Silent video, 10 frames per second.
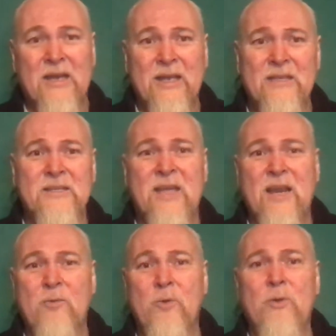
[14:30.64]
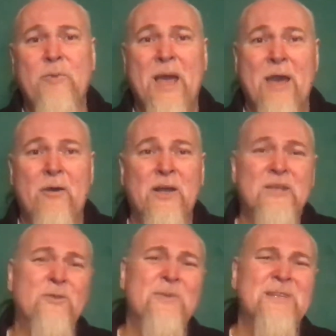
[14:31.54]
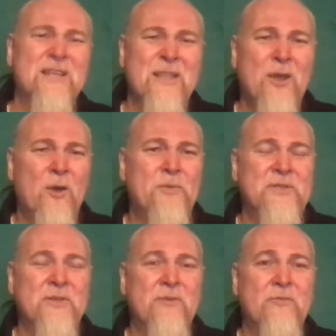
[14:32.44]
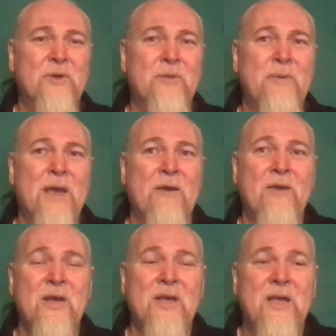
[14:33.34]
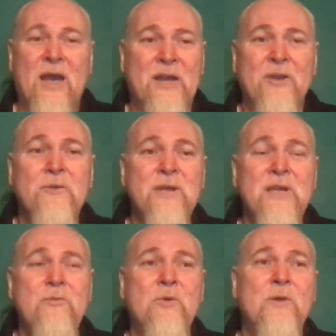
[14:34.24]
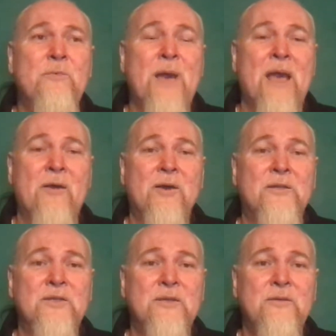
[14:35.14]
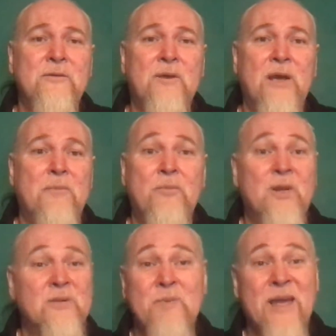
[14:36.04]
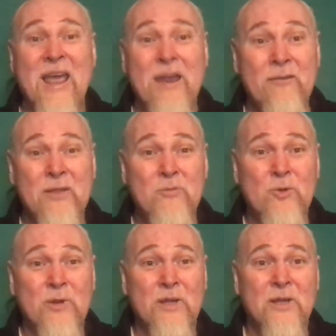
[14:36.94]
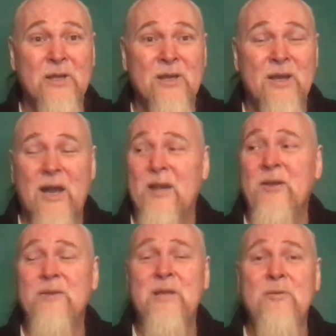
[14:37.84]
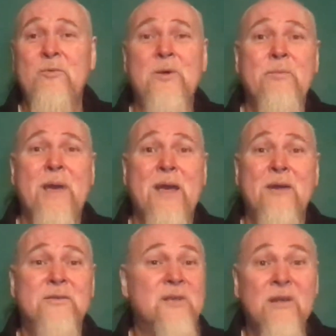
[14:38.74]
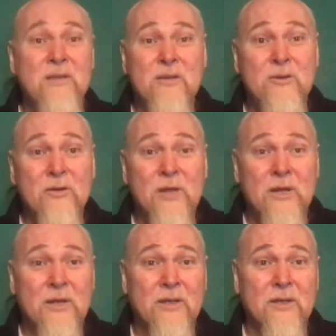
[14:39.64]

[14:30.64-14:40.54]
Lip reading: instigating willpower, it's almost like the opposite of willpower. I don't need willpower to brush my hair in the morning. I don't need willpower to go to the toilet.